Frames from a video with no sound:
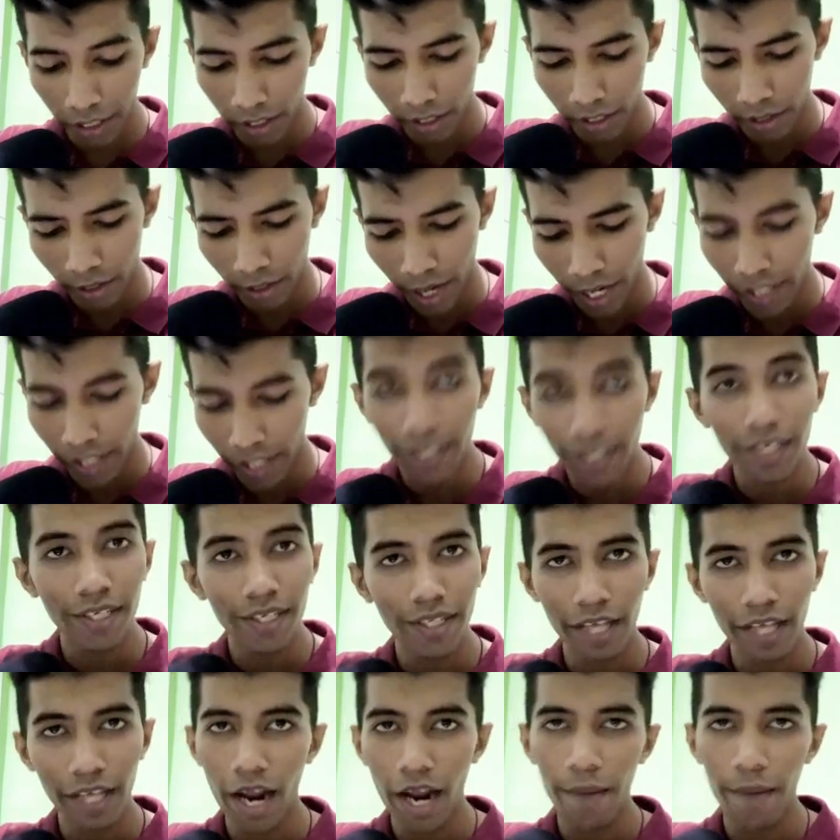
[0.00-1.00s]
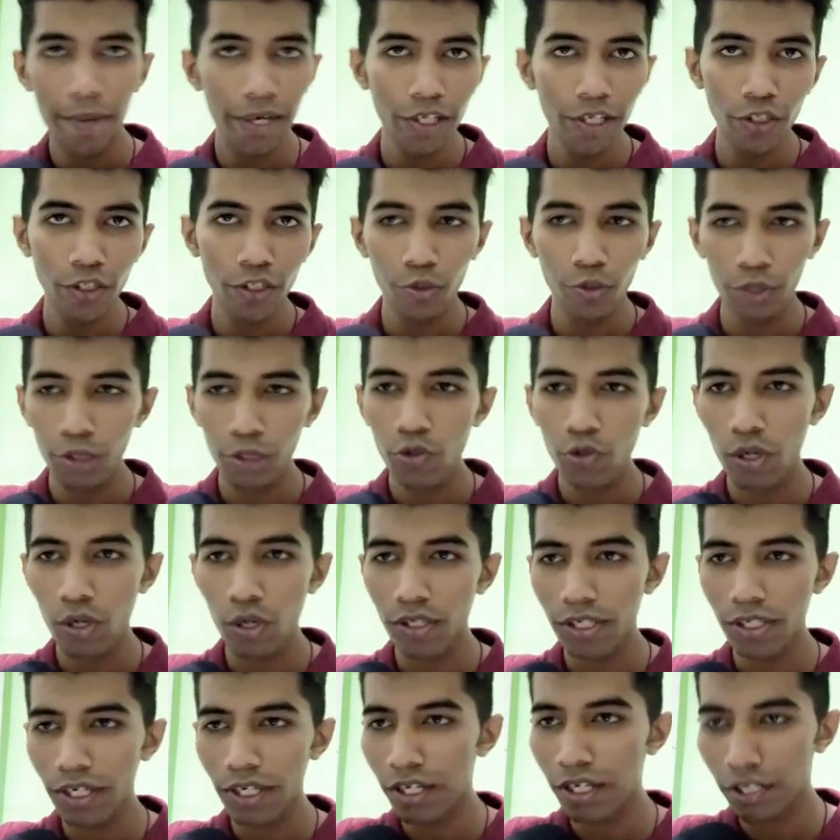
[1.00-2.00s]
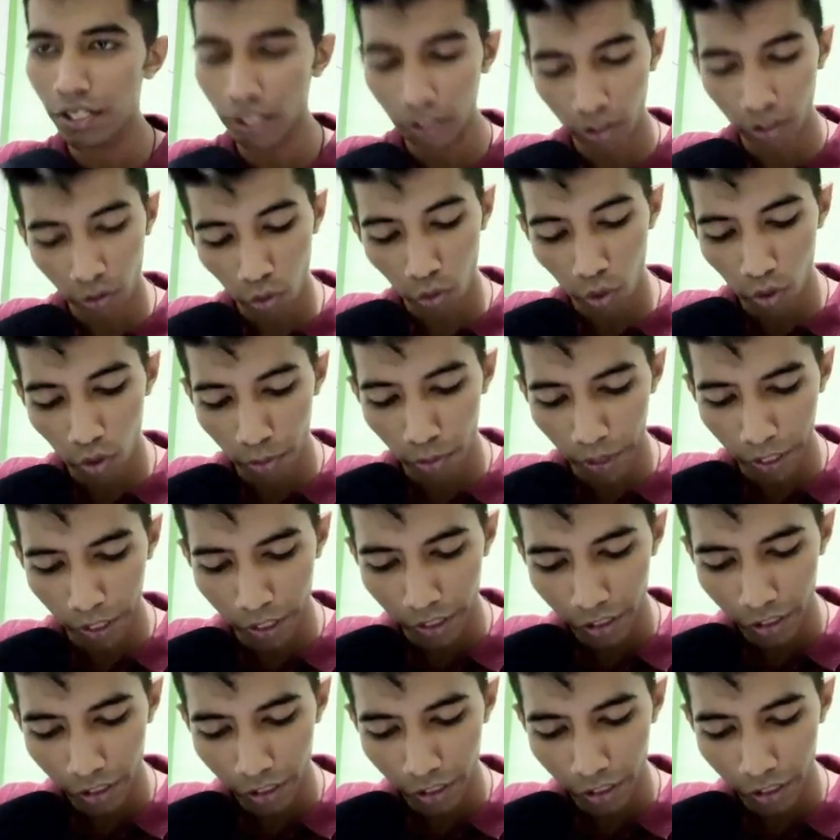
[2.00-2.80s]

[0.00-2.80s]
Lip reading: right? There are many students who are sitting in this school bus.